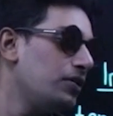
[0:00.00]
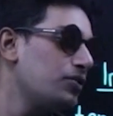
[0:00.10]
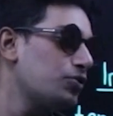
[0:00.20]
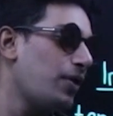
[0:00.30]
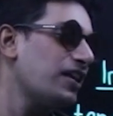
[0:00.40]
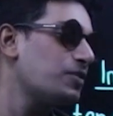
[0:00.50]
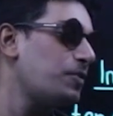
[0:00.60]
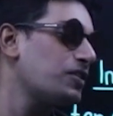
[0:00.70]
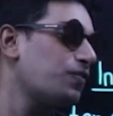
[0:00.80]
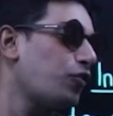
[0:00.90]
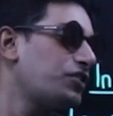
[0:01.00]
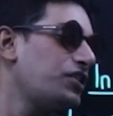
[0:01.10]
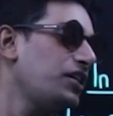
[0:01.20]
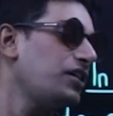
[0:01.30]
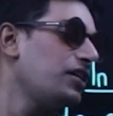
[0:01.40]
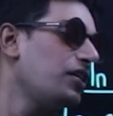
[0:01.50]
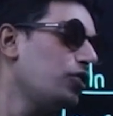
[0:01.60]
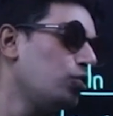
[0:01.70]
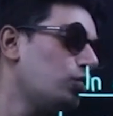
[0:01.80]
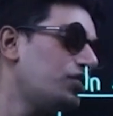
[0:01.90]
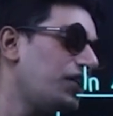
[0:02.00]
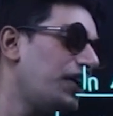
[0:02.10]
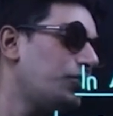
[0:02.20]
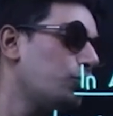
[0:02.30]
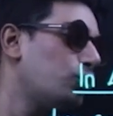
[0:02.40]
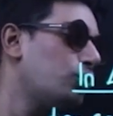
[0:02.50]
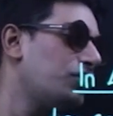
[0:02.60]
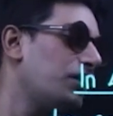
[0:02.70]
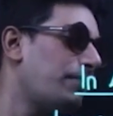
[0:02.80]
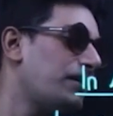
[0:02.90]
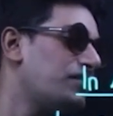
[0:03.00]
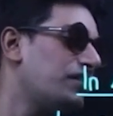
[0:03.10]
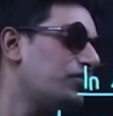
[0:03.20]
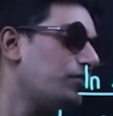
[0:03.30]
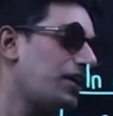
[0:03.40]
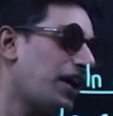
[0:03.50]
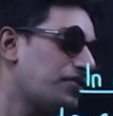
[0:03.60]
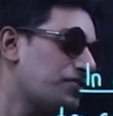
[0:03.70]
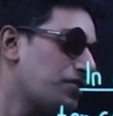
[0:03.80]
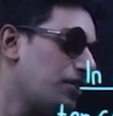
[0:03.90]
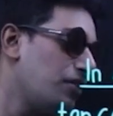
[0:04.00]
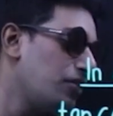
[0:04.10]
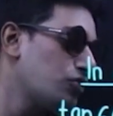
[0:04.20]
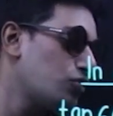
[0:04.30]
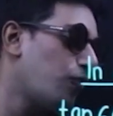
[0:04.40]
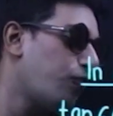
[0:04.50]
So x plus 40, root 3 into root 3 makes it 3x. So